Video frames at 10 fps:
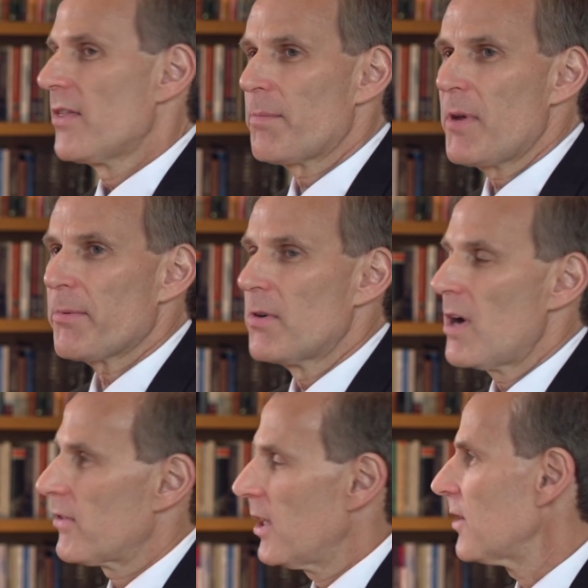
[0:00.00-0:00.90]
there are people who
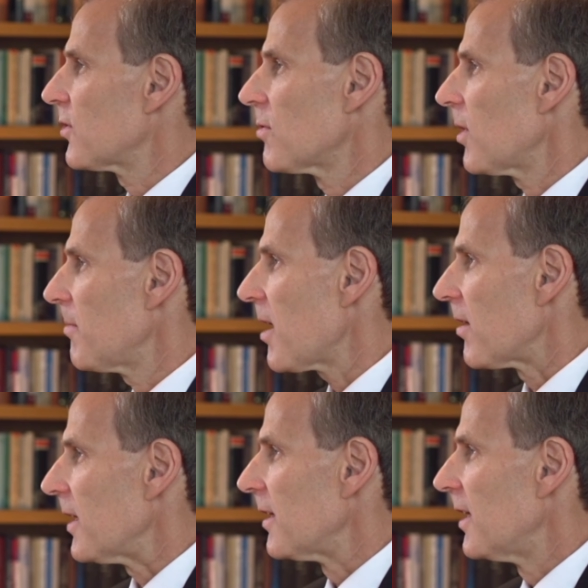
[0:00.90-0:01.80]
have kids who aren't
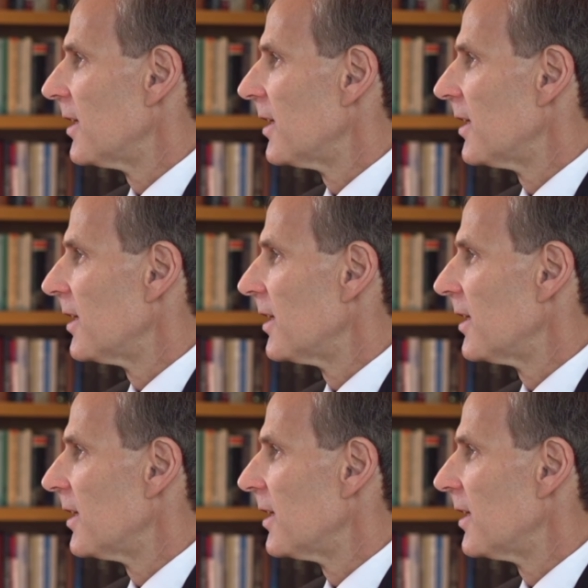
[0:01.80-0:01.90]
married.